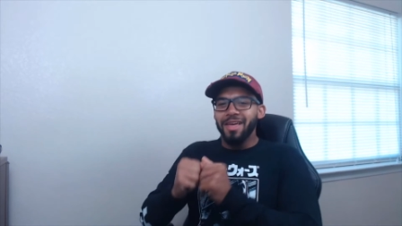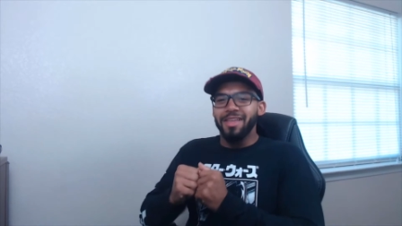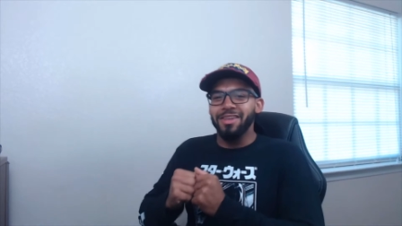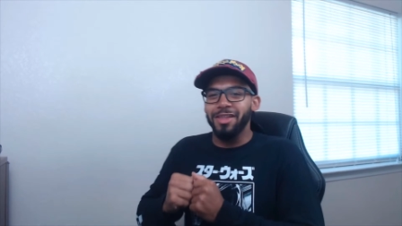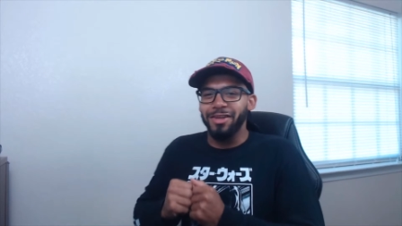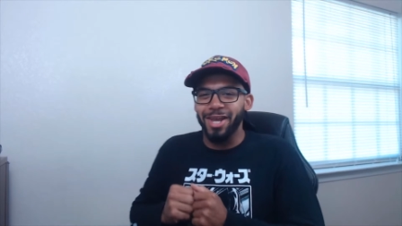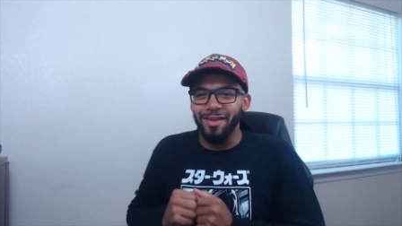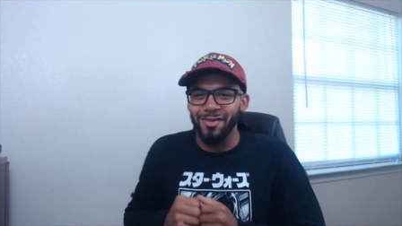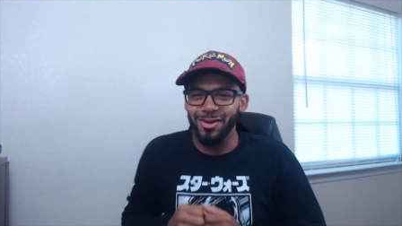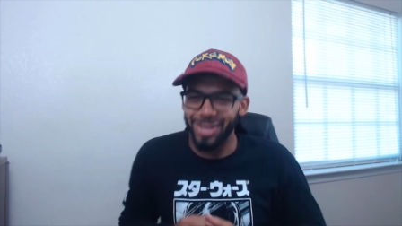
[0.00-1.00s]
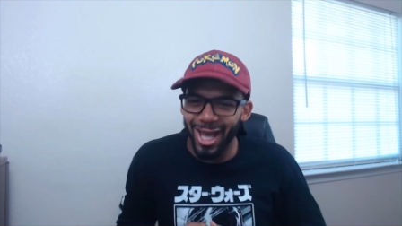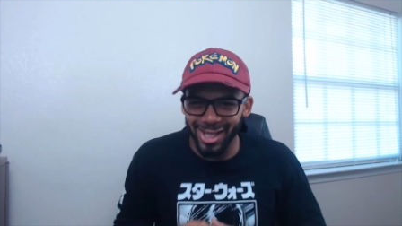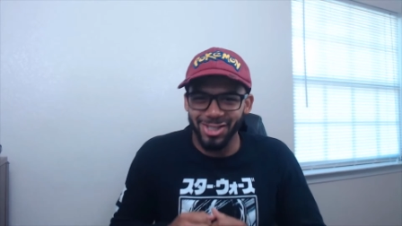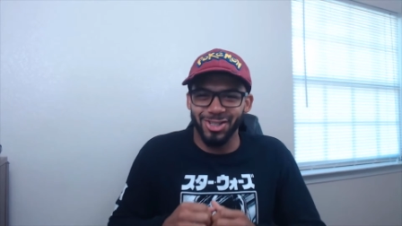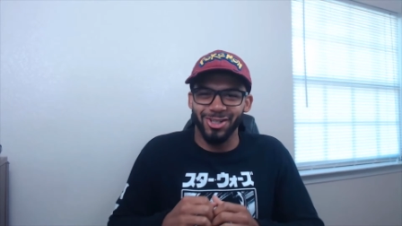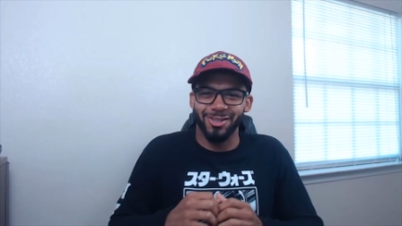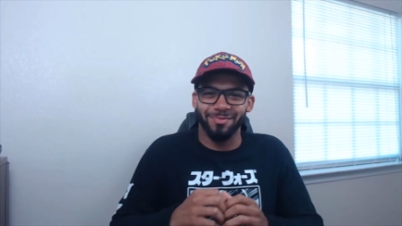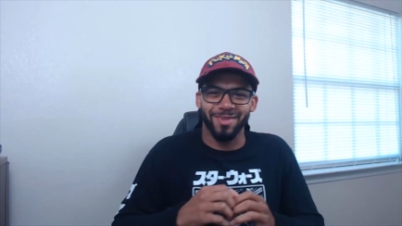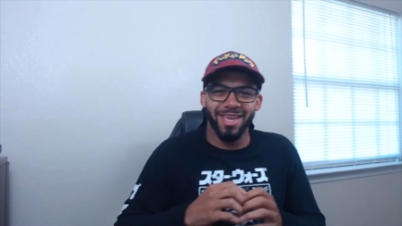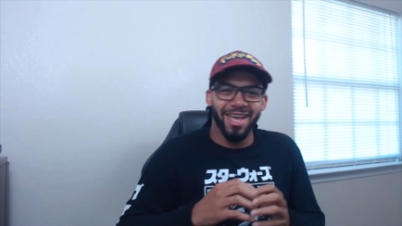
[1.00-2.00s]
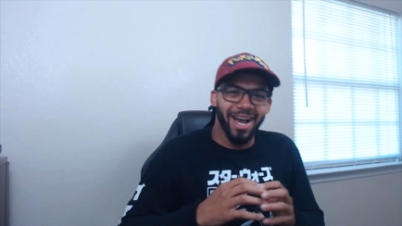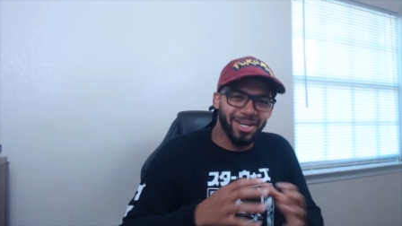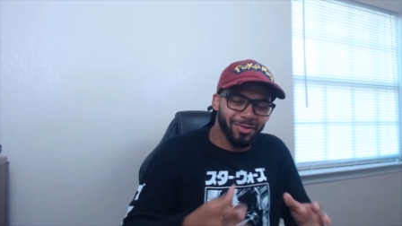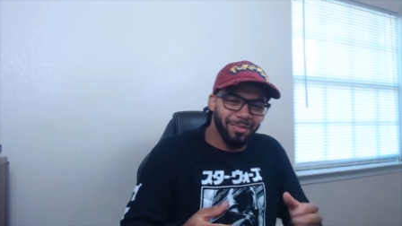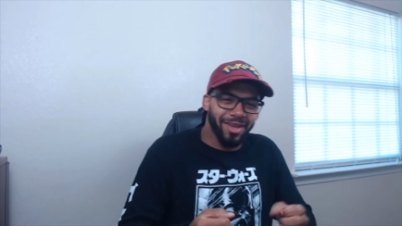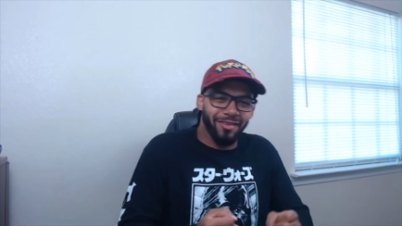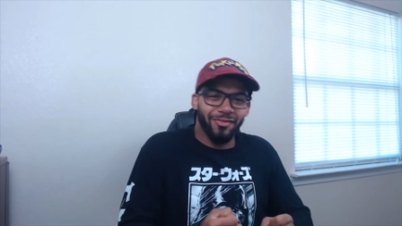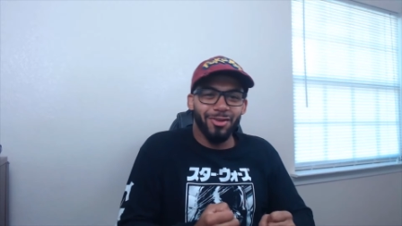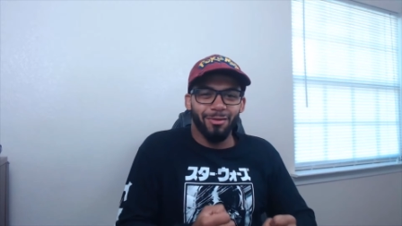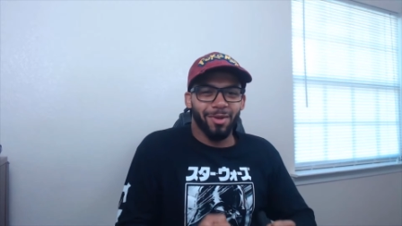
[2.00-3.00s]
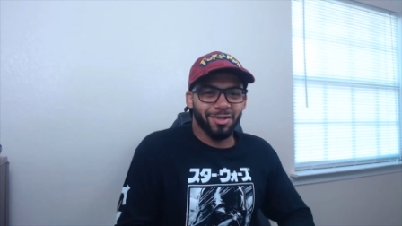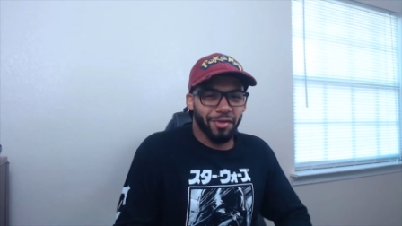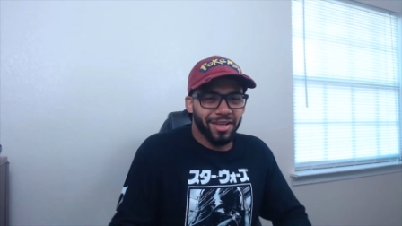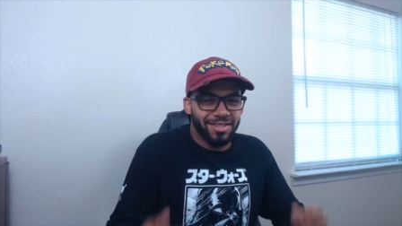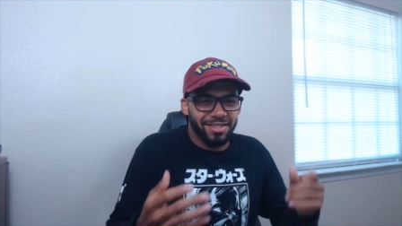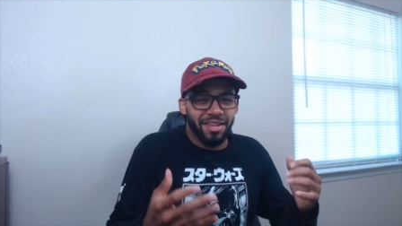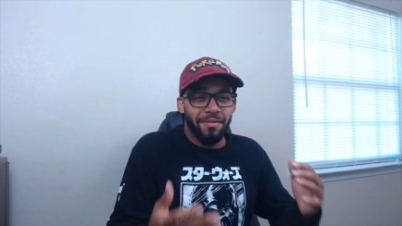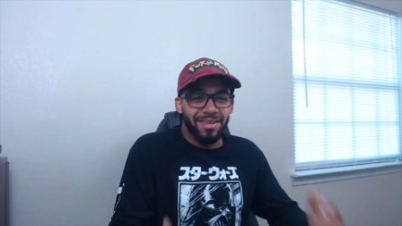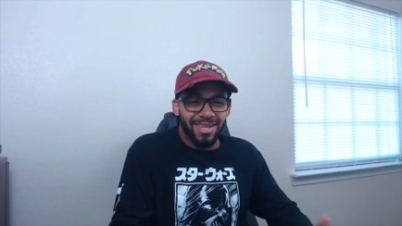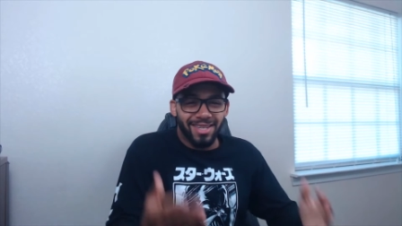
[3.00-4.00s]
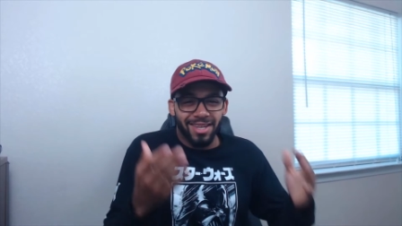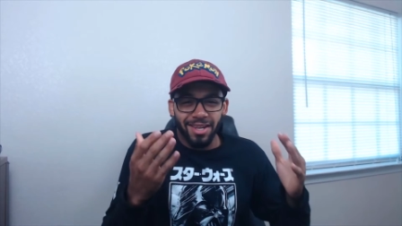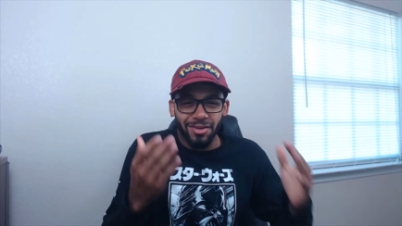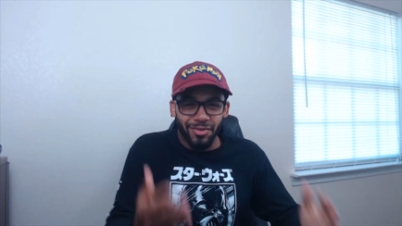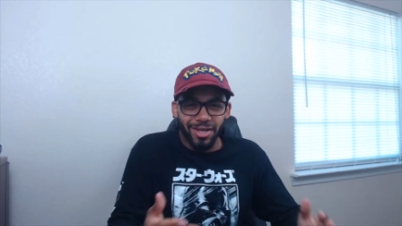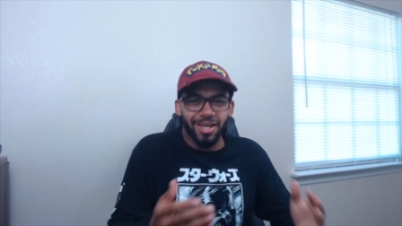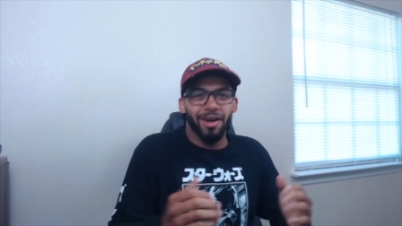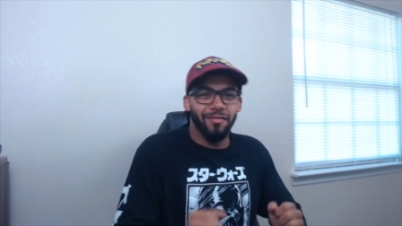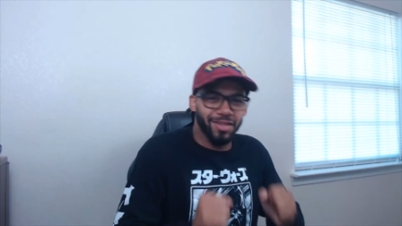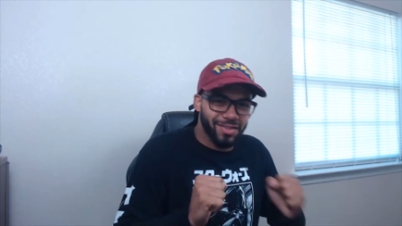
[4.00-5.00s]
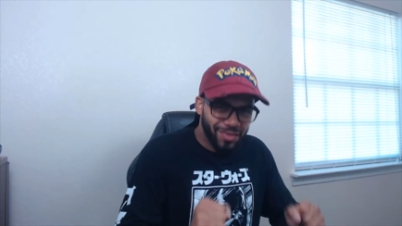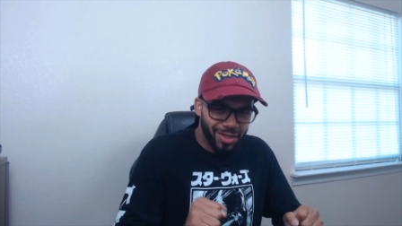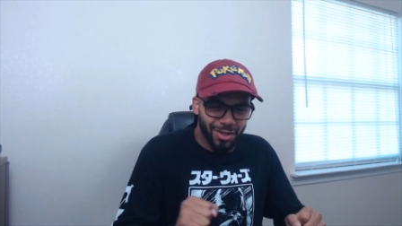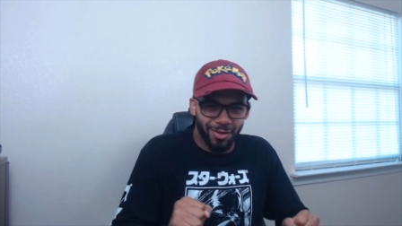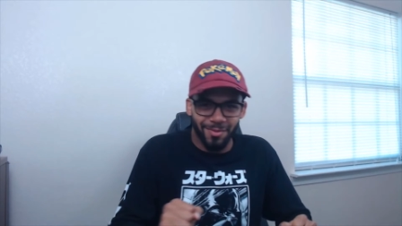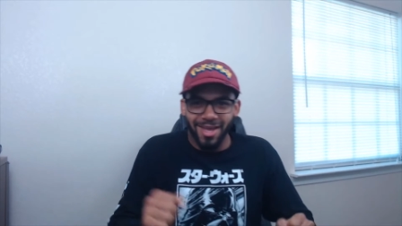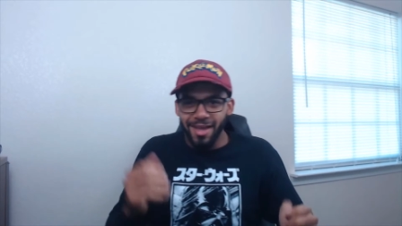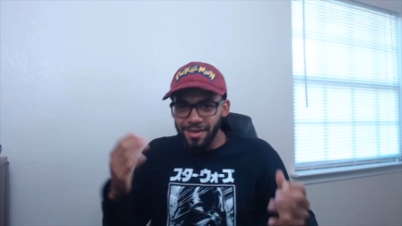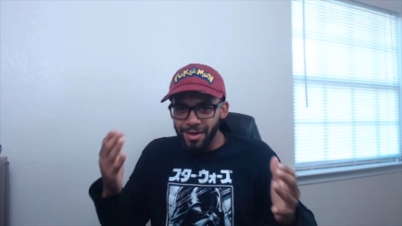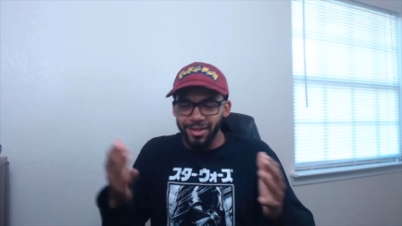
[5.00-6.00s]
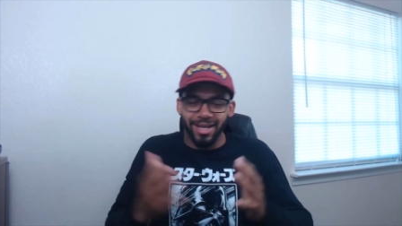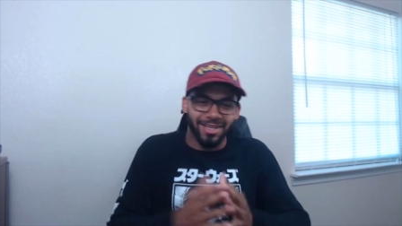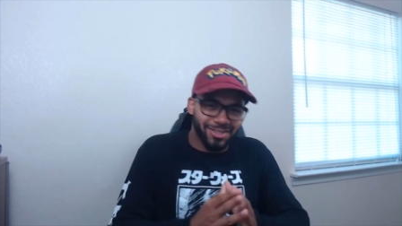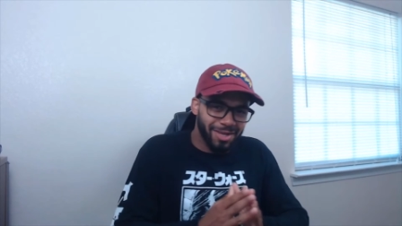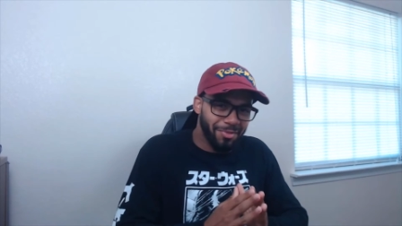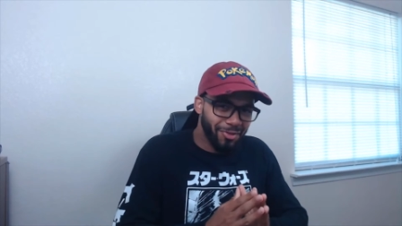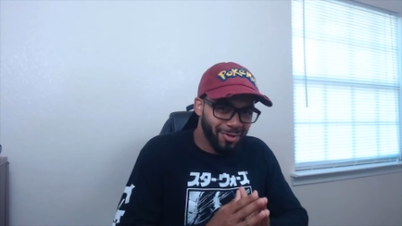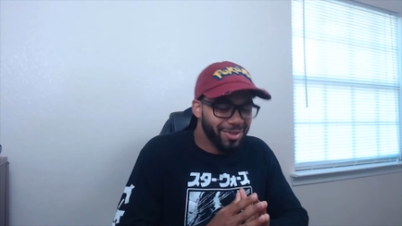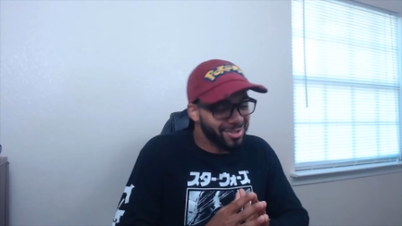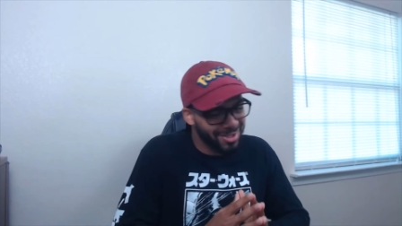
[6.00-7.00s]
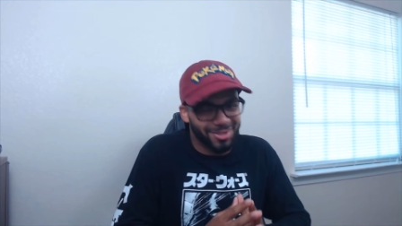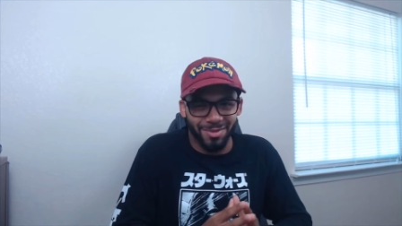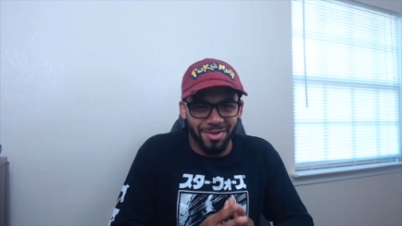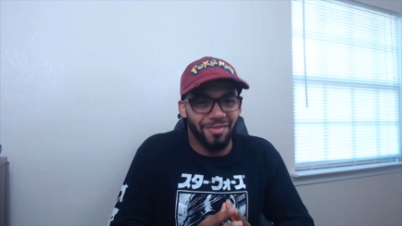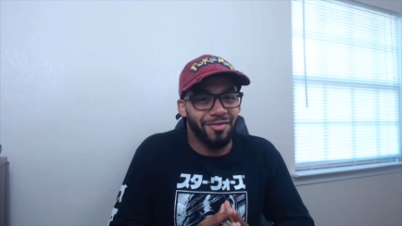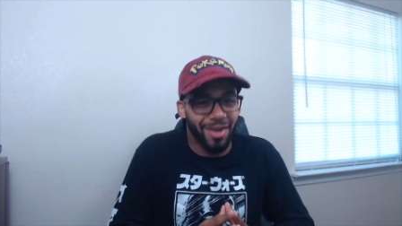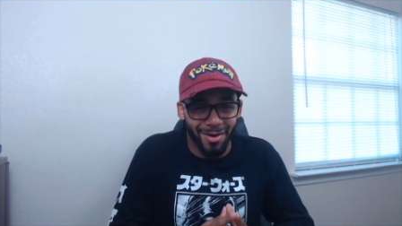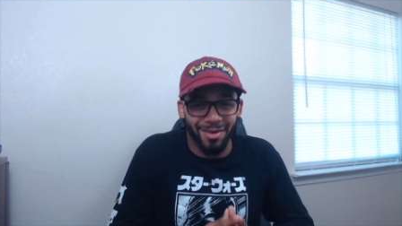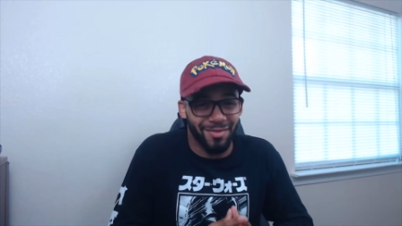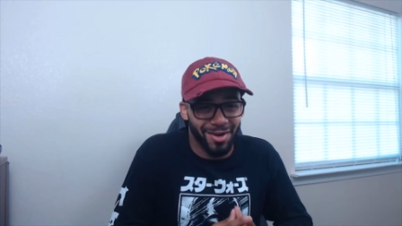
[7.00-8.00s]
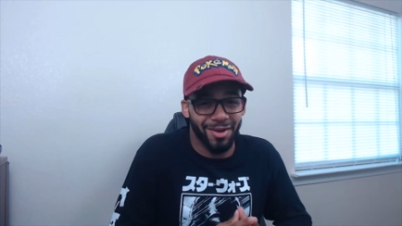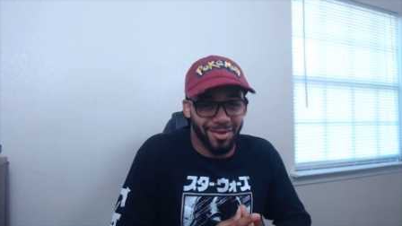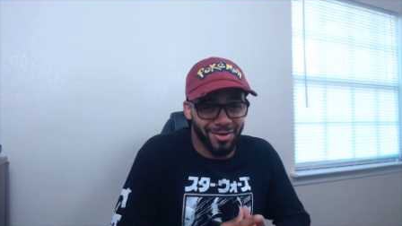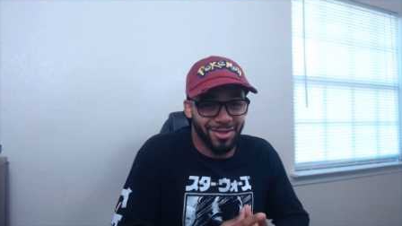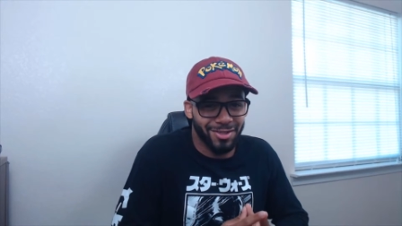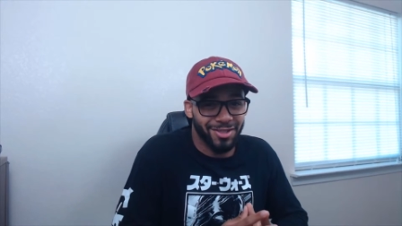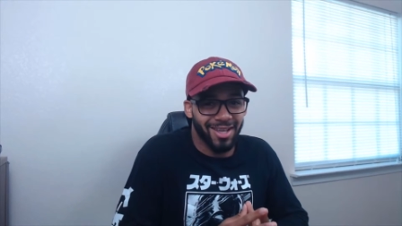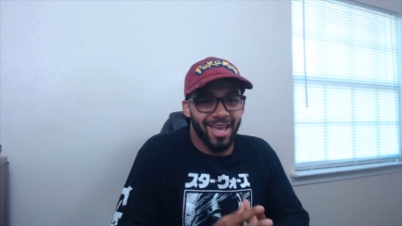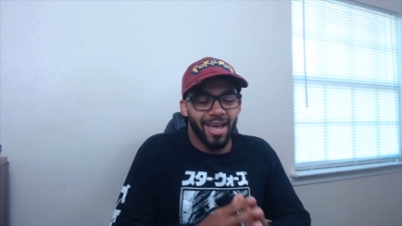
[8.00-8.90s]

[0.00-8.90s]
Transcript: Now that I have your attention, I just want to make a few remarks before I get into the nitty and gritty of this video. Now, like I said before, this is going to be very, very cringy.